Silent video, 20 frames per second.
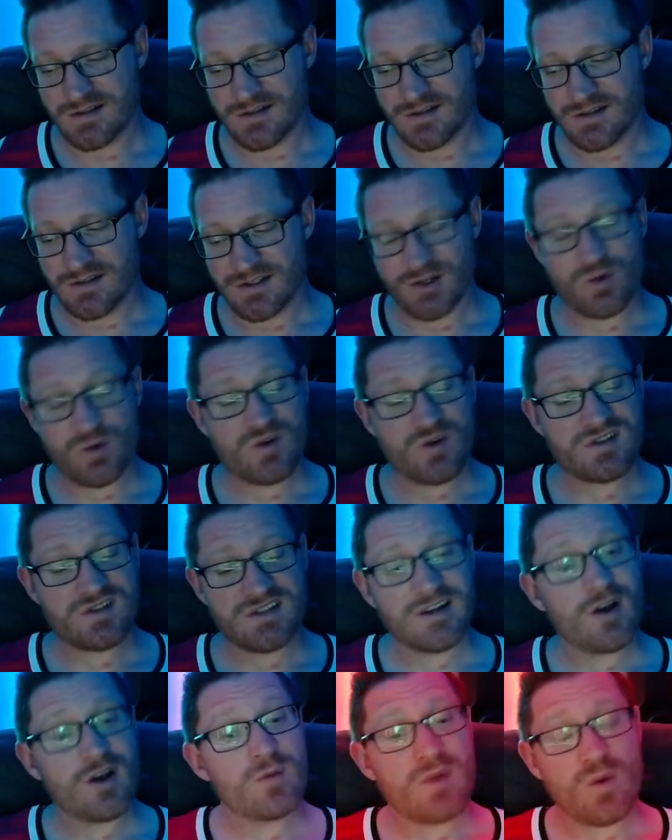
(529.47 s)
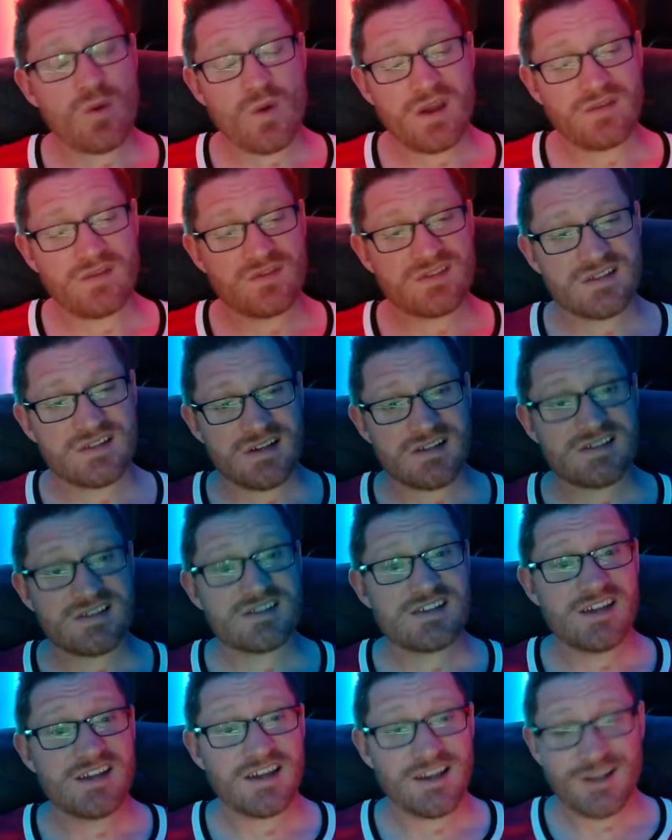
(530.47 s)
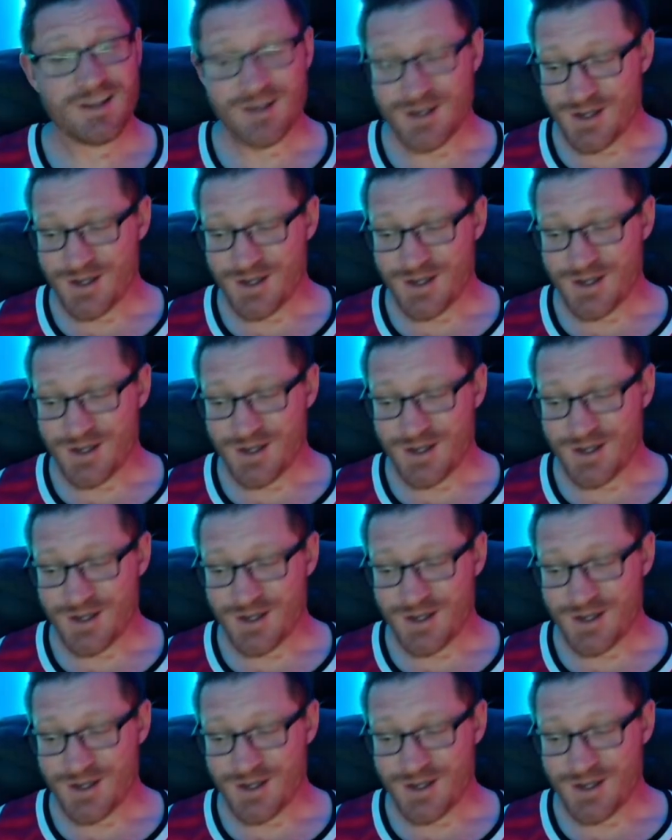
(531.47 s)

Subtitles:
And of course, it didn't help. My wife is sick,